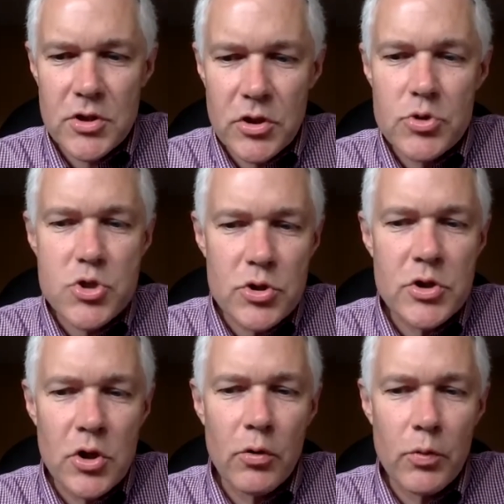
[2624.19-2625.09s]
You should
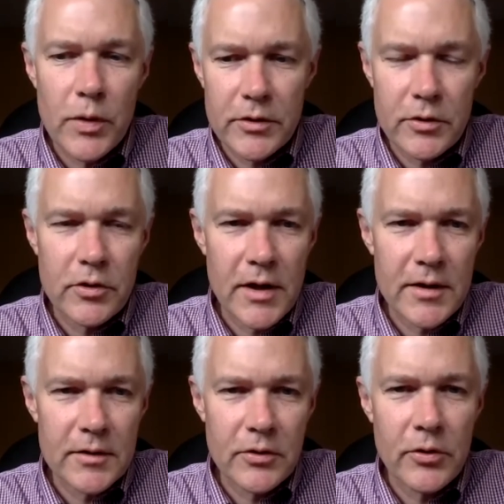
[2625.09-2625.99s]
know what your
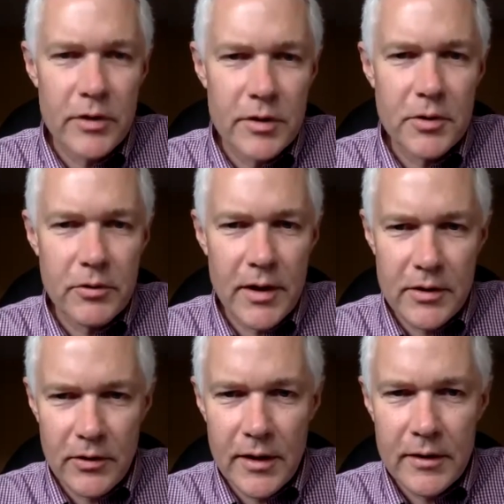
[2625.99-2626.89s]
grade you're going to be
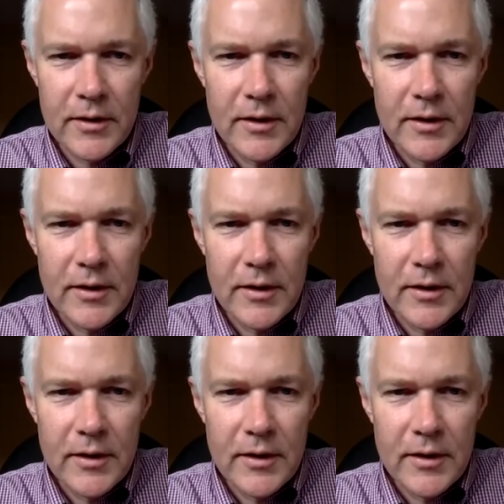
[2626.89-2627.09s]
graded on.